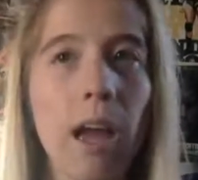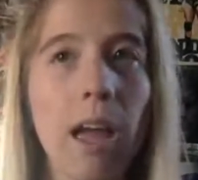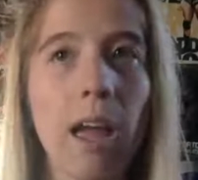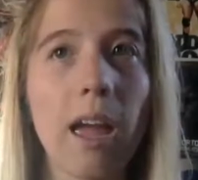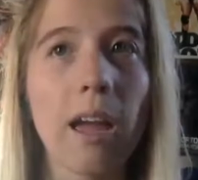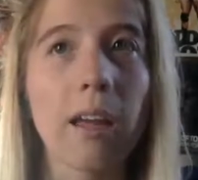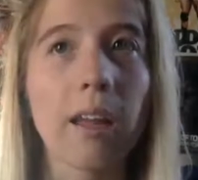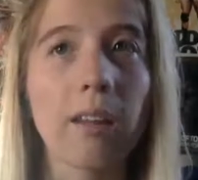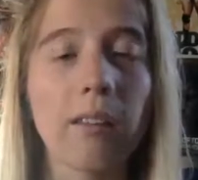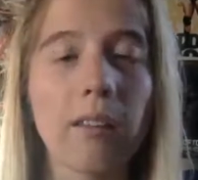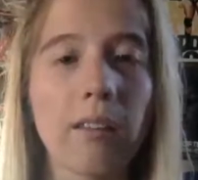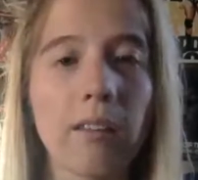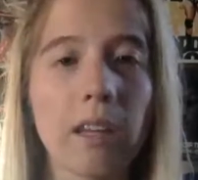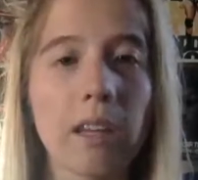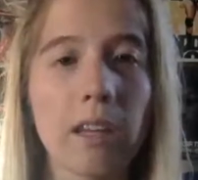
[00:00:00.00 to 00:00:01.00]

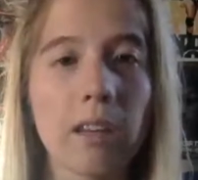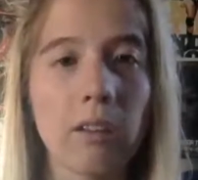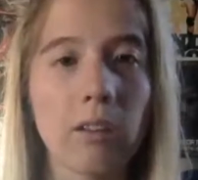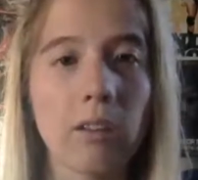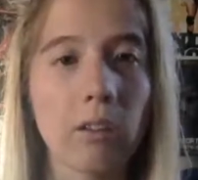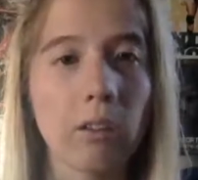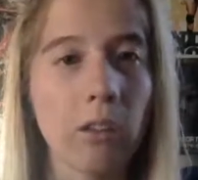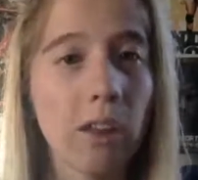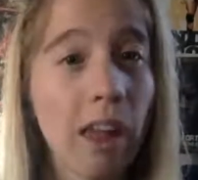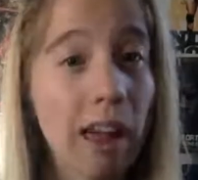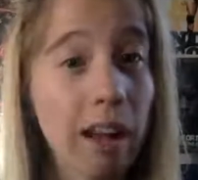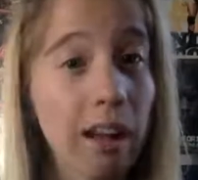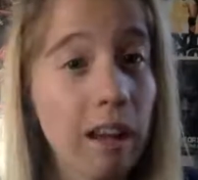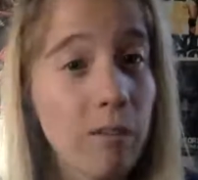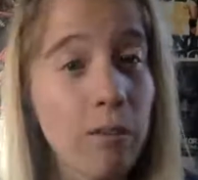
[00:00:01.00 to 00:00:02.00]
and
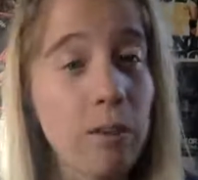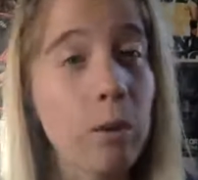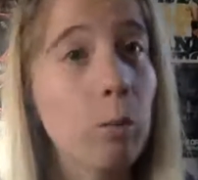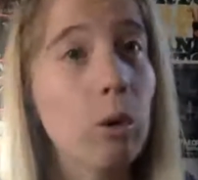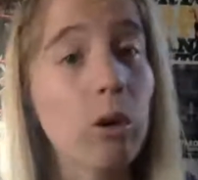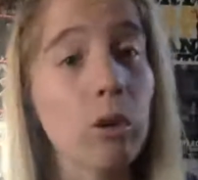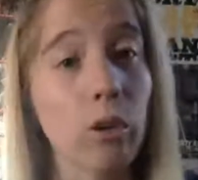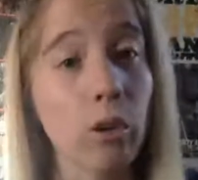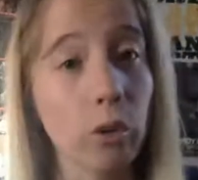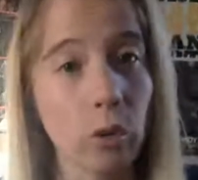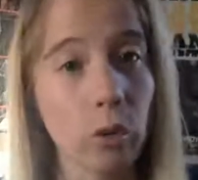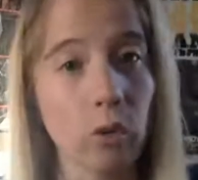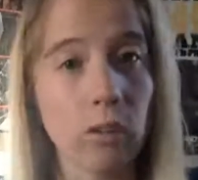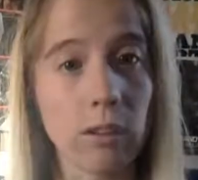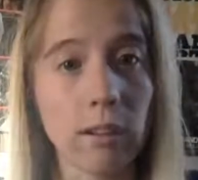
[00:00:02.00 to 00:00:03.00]
if he were to
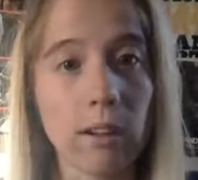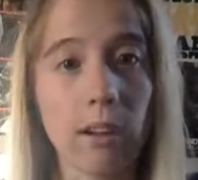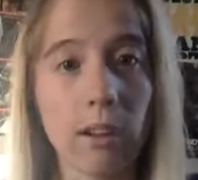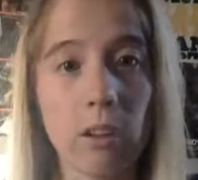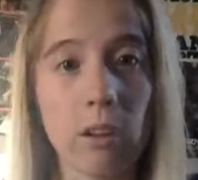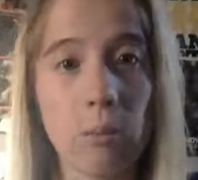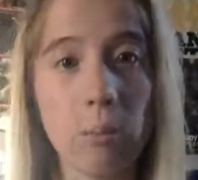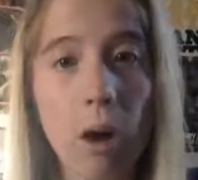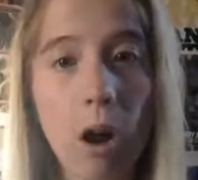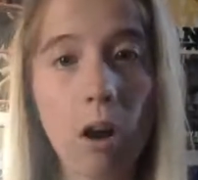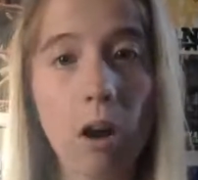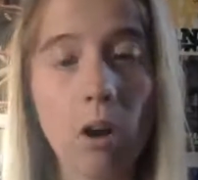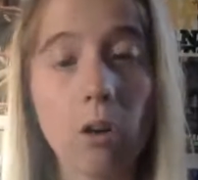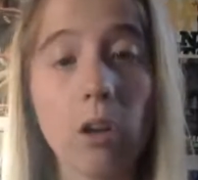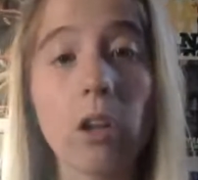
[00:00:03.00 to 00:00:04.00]
lose
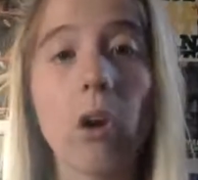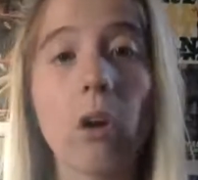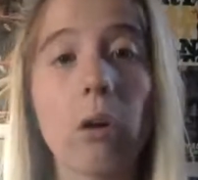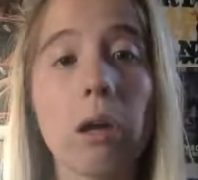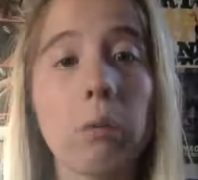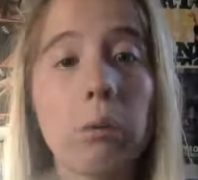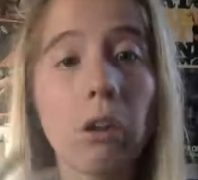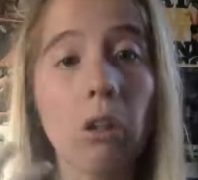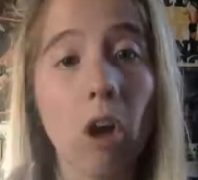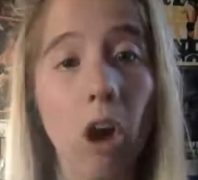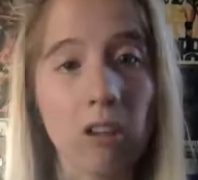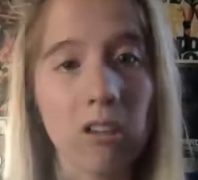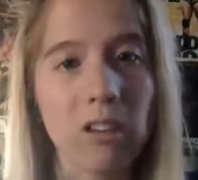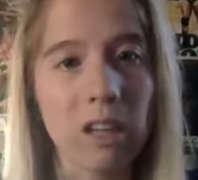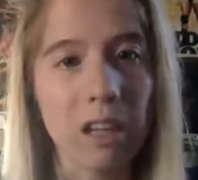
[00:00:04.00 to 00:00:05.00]
tomorrow, he would have
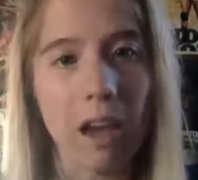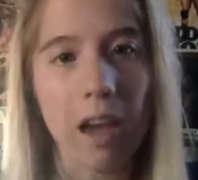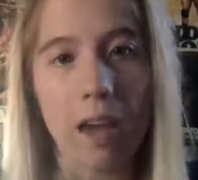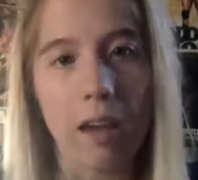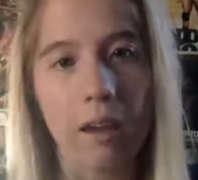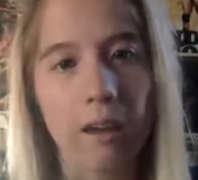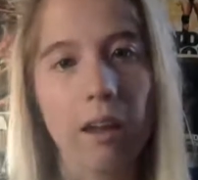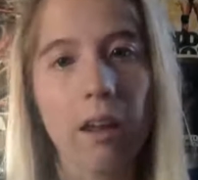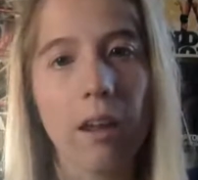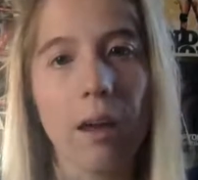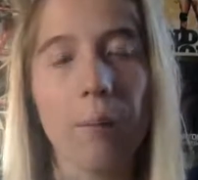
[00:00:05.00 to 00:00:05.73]
lost again.